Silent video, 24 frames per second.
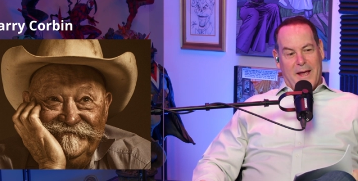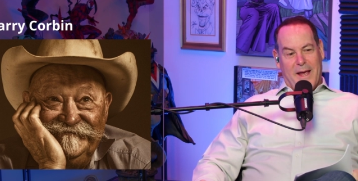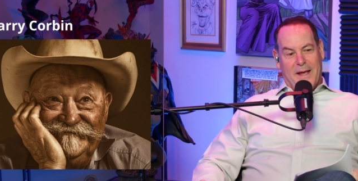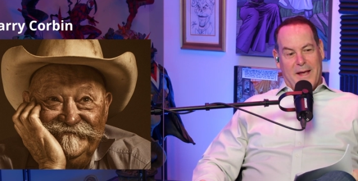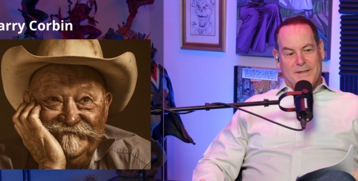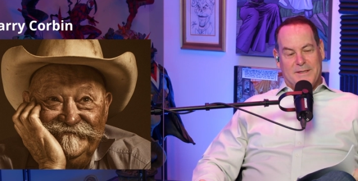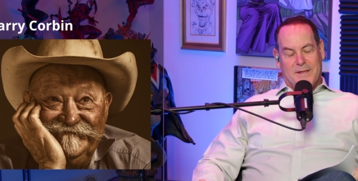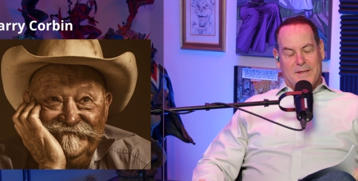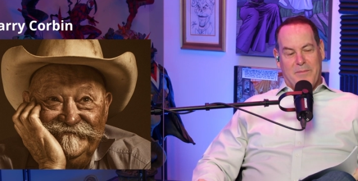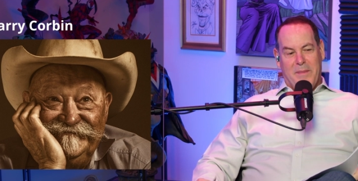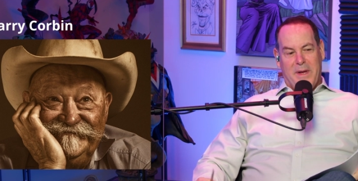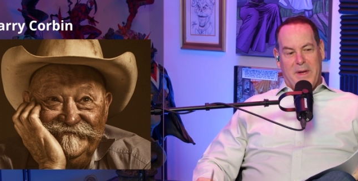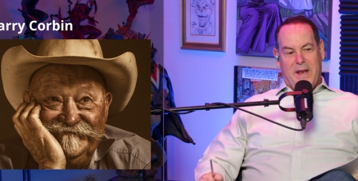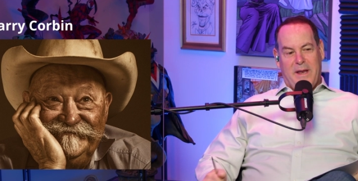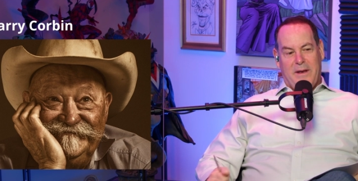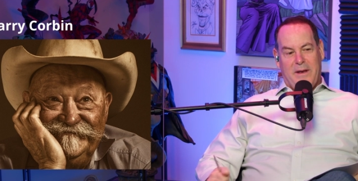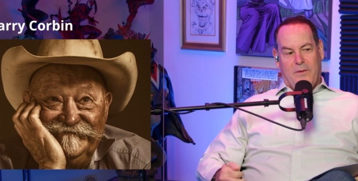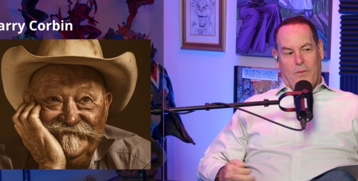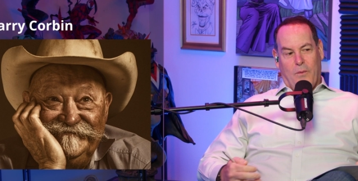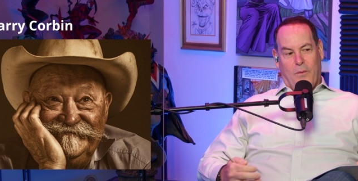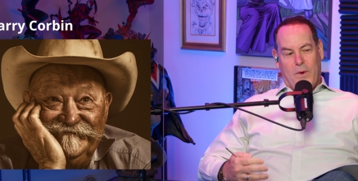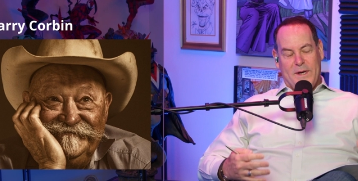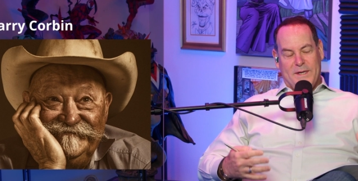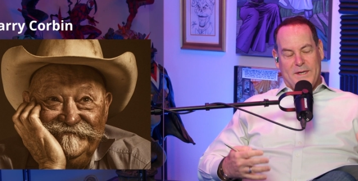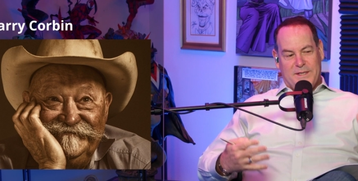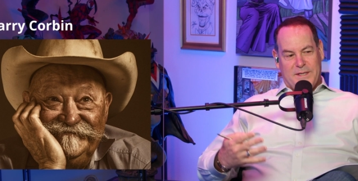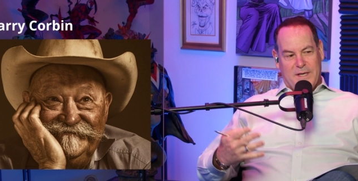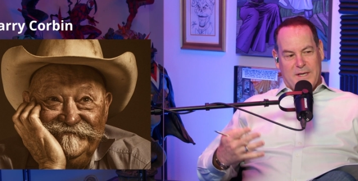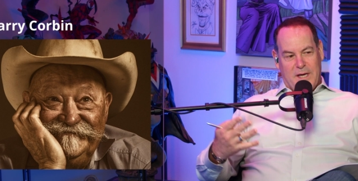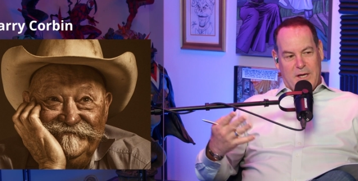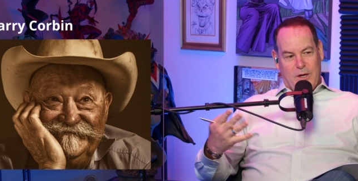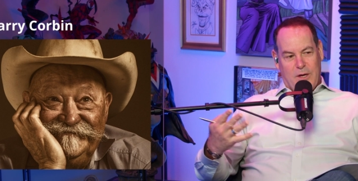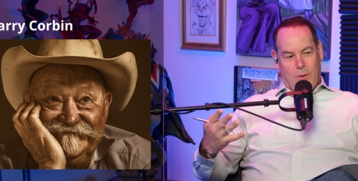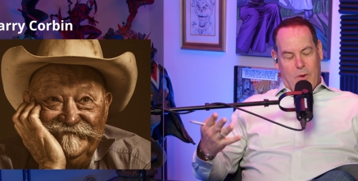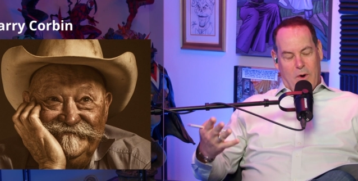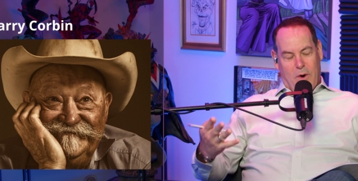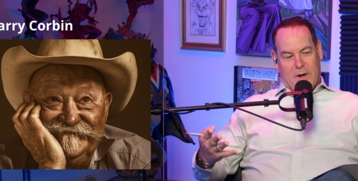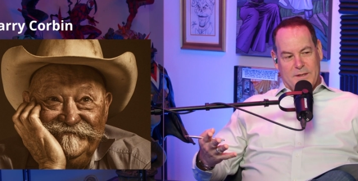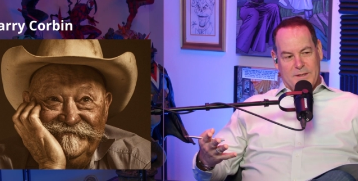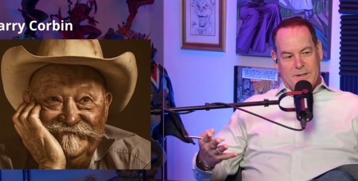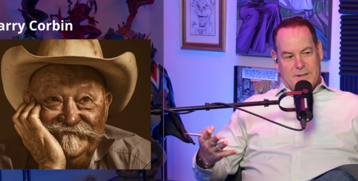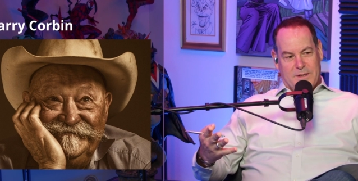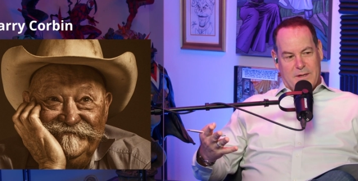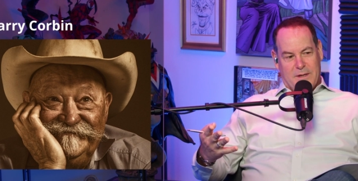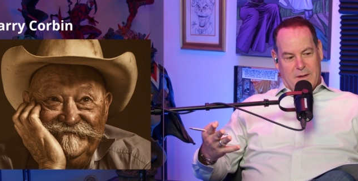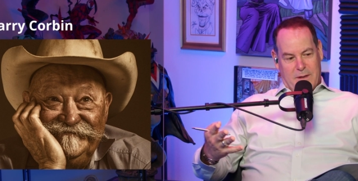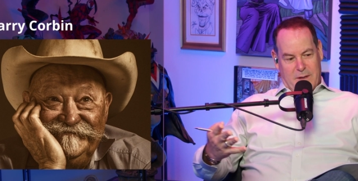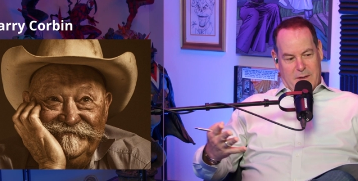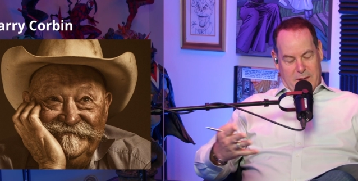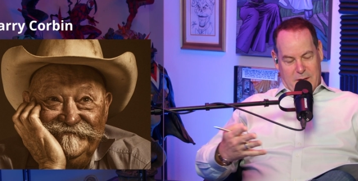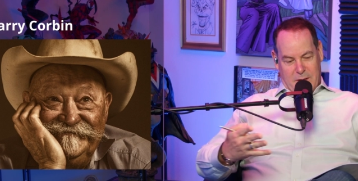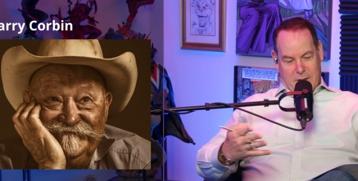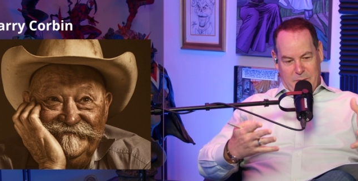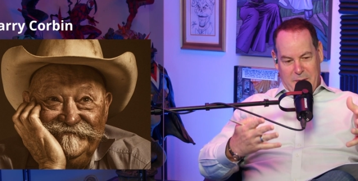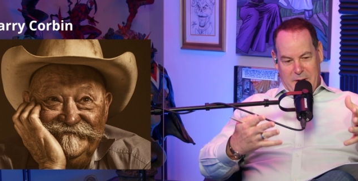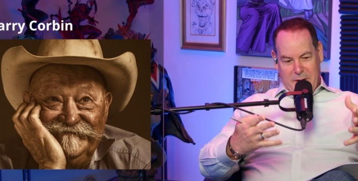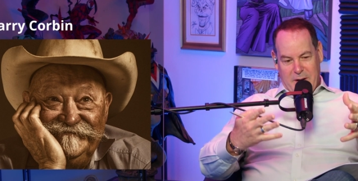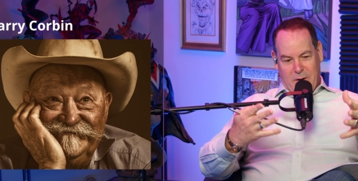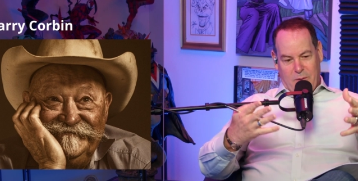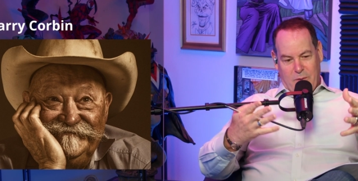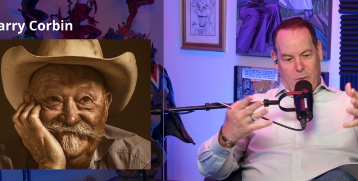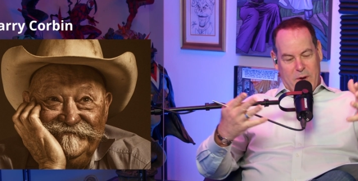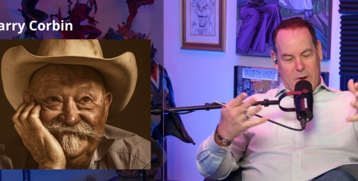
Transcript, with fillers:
Speaker 1: is the minute we see you on, the minute